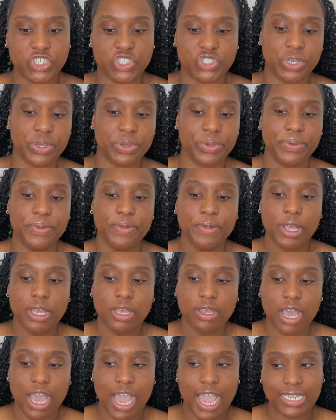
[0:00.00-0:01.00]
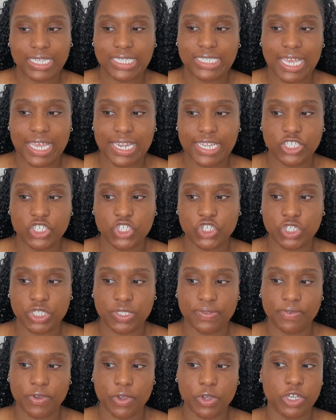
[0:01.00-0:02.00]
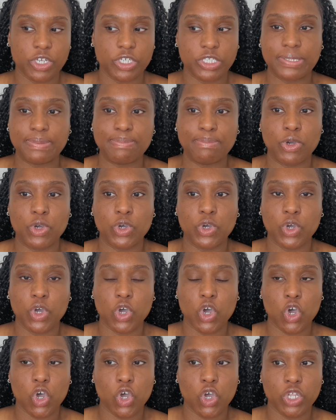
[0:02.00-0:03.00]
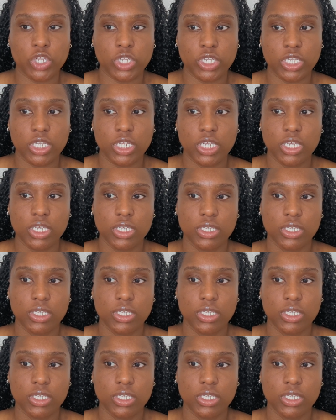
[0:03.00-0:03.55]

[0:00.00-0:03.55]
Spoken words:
So I decided to just focus more on